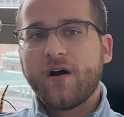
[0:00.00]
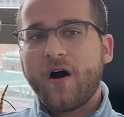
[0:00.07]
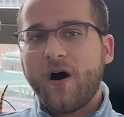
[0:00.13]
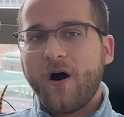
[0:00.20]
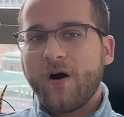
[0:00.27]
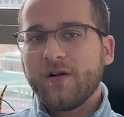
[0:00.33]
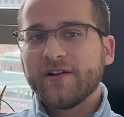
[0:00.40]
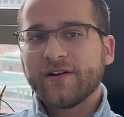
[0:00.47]

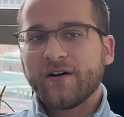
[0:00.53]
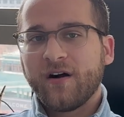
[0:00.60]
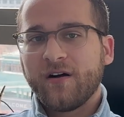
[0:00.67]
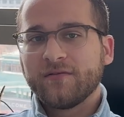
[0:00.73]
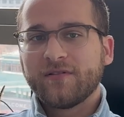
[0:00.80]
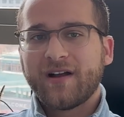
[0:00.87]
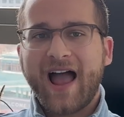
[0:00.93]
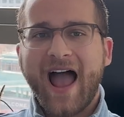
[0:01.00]
All in
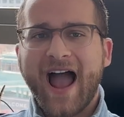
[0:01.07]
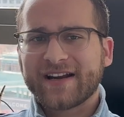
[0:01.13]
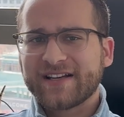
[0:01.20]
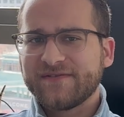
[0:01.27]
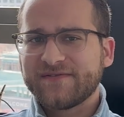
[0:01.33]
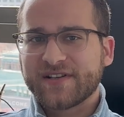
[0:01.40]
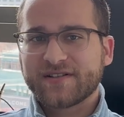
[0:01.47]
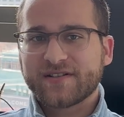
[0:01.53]
all,
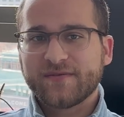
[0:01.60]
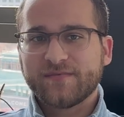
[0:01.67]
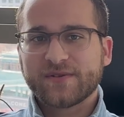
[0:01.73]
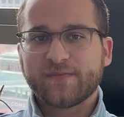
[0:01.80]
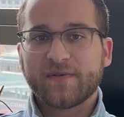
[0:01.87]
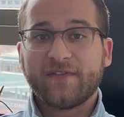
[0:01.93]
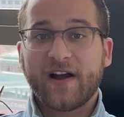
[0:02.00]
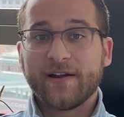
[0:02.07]
active systems
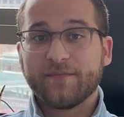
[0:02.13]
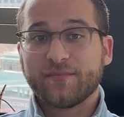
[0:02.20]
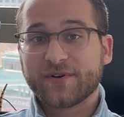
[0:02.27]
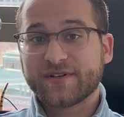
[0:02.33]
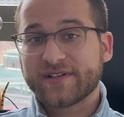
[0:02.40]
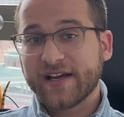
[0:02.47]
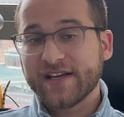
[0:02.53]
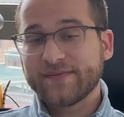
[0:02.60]
provide
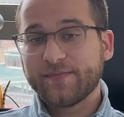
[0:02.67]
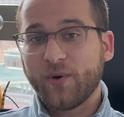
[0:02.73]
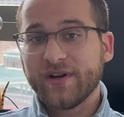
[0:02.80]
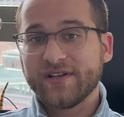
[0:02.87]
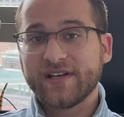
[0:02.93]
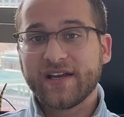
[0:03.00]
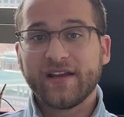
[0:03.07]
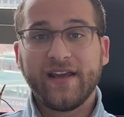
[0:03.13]
precise
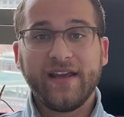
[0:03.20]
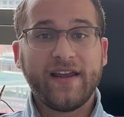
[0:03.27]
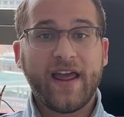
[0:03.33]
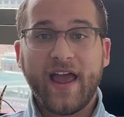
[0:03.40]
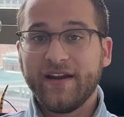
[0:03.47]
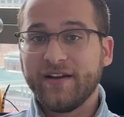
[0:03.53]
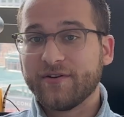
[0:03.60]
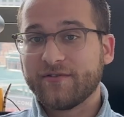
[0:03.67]
pointing in
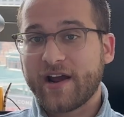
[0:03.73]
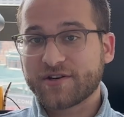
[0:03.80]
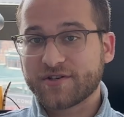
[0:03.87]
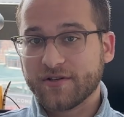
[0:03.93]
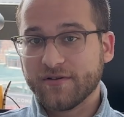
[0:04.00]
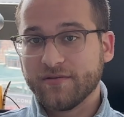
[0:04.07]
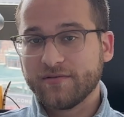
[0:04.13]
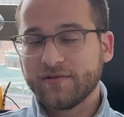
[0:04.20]
any
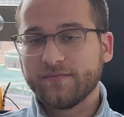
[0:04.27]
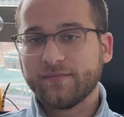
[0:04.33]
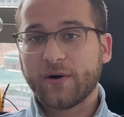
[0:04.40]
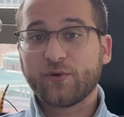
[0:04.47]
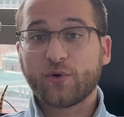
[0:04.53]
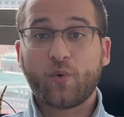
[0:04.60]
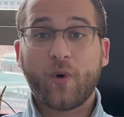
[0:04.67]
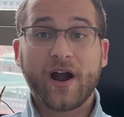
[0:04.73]
direction, but
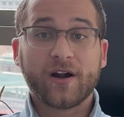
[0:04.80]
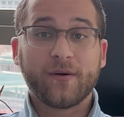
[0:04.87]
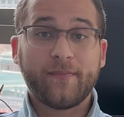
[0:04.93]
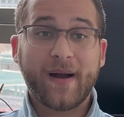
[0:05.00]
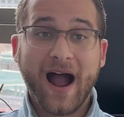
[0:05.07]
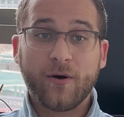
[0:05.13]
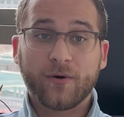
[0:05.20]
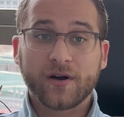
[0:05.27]
require
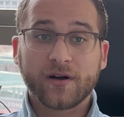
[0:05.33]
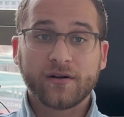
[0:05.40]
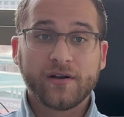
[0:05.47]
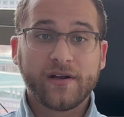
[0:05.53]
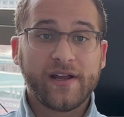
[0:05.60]
power,